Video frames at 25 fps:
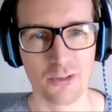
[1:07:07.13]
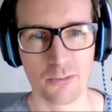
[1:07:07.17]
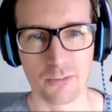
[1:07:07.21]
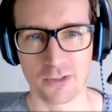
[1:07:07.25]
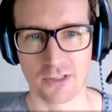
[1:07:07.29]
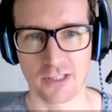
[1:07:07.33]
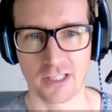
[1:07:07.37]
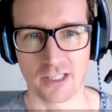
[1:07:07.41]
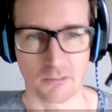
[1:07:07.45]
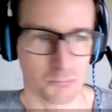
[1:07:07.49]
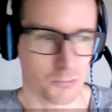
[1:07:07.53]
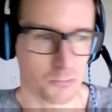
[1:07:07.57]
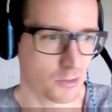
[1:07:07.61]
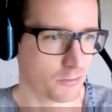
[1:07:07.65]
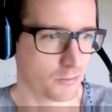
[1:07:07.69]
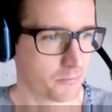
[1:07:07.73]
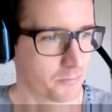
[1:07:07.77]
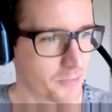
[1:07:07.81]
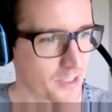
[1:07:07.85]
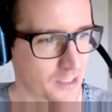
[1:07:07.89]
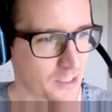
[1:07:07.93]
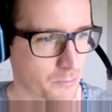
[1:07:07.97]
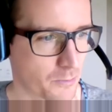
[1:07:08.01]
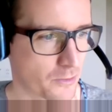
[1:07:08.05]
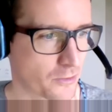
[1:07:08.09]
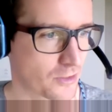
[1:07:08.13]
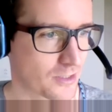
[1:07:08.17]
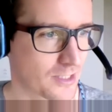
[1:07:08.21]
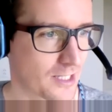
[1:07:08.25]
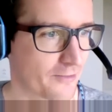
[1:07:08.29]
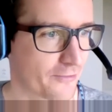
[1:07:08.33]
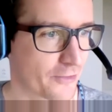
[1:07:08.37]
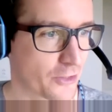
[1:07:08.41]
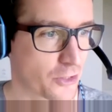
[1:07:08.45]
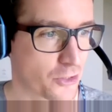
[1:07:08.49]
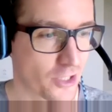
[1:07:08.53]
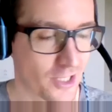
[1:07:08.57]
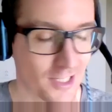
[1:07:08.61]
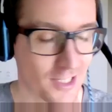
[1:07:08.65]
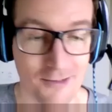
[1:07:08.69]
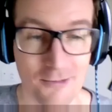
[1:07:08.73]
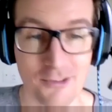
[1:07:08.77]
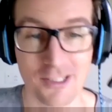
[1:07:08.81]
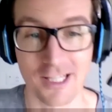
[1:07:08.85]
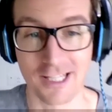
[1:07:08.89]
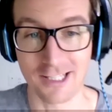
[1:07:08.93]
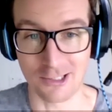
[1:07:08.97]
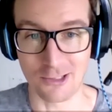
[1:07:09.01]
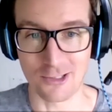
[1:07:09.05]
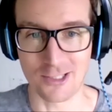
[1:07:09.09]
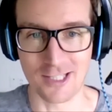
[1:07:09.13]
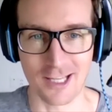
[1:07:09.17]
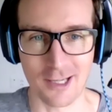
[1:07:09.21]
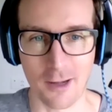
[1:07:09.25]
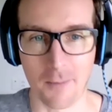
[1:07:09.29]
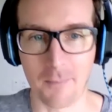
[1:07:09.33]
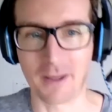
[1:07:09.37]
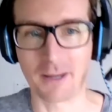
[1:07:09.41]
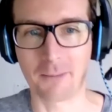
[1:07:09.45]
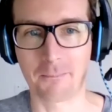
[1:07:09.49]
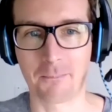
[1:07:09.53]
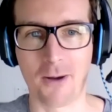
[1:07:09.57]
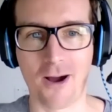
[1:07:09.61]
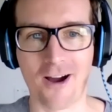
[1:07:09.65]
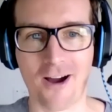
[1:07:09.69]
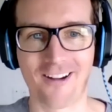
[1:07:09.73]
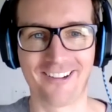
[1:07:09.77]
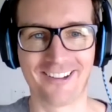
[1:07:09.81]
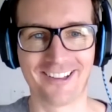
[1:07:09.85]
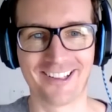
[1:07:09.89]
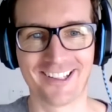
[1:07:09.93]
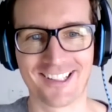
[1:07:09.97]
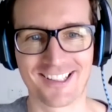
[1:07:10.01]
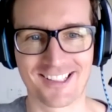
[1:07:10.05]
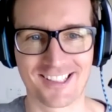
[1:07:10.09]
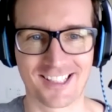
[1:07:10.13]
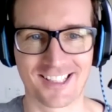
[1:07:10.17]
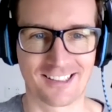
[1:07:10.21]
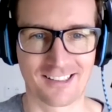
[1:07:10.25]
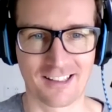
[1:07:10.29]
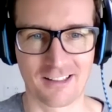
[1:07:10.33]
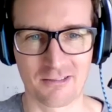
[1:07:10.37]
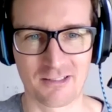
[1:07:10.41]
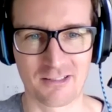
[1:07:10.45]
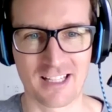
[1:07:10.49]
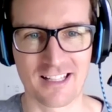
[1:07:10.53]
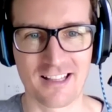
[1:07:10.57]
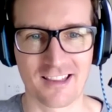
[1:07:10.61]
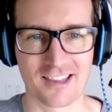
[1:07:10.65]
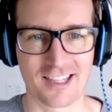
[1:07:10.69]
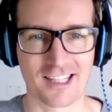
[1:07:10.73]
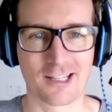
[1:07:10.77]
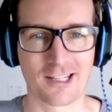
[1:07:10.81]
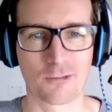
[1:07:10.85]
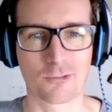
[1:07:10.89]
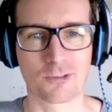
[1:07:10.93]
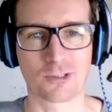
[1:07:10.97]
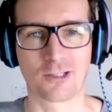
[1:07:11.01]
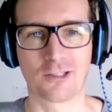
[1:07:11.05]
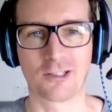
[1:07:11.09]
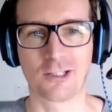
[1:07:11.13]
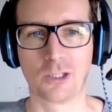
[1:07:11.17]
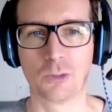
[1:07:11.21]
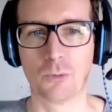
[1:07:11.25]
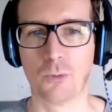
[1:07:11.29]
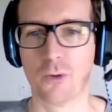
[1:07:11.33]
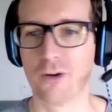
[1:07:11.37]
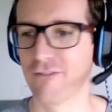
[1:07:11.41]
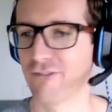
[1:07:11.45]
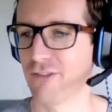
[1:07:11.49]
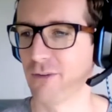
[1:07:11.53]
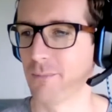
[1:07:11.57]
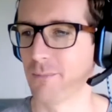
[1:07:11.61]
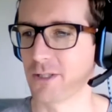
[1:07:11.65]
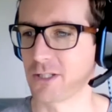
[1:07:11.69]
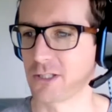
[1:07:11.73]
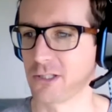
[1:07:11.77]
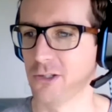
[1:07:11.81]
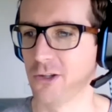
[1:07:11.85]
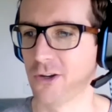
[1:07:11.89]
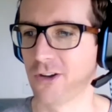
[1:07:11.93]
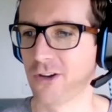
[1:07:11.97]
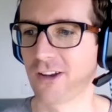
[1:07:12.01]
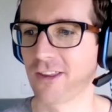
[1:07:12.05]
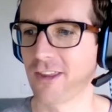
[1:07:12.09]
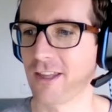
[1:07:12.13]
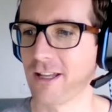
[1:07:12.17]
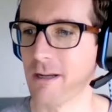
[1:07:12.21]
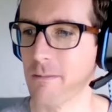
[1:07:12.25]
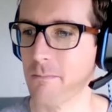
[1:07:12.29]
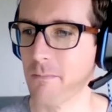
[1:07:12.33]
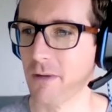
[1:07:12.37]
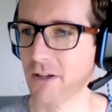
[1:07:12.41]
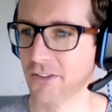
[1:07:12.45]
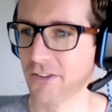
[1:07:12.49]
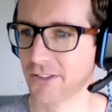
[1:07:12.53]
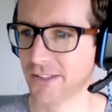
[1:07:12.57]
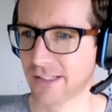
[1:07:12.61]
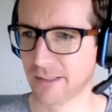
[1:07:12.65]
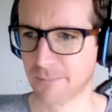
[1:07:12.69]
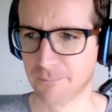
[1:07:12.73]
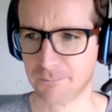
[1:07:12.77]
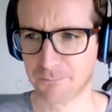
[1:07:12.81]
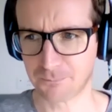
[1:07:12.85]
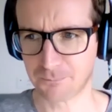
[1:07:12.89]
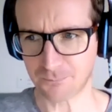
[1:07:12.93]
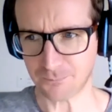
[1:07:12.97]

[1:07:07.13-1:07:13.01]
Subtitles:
It was like, well, might as well just have a drink. It was like you said, a big party. It's like I didn't think it was going to go on for much longer than a month.